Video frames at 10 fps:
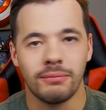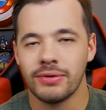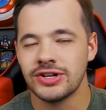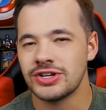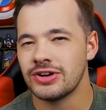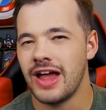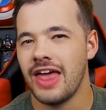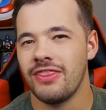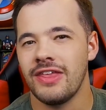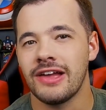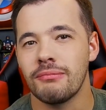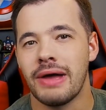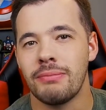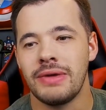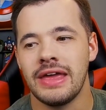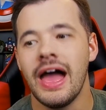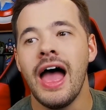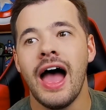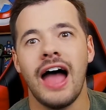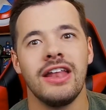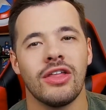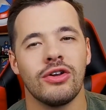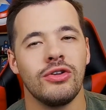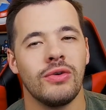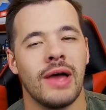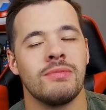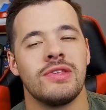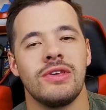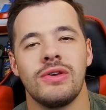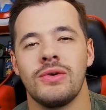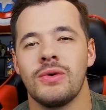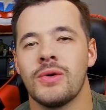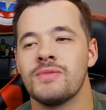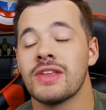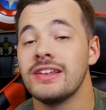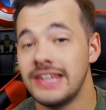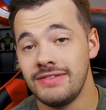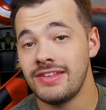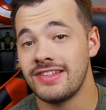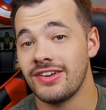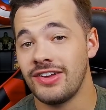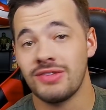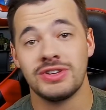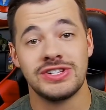I'm pretty sure, I think it might be another new MCU TV series,